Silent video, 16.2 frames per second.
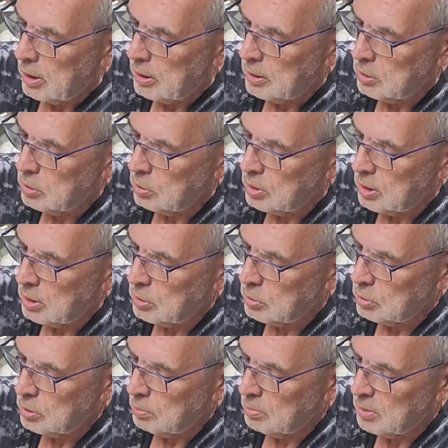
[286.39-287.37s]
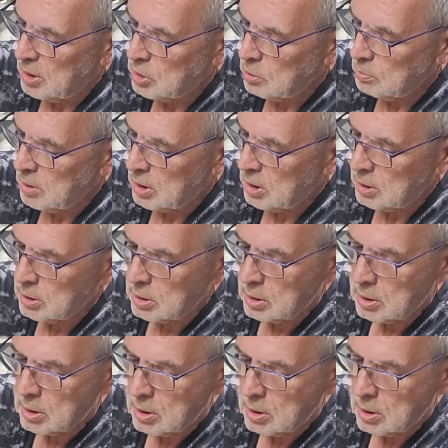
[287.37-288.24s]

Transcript: and you can do the measurement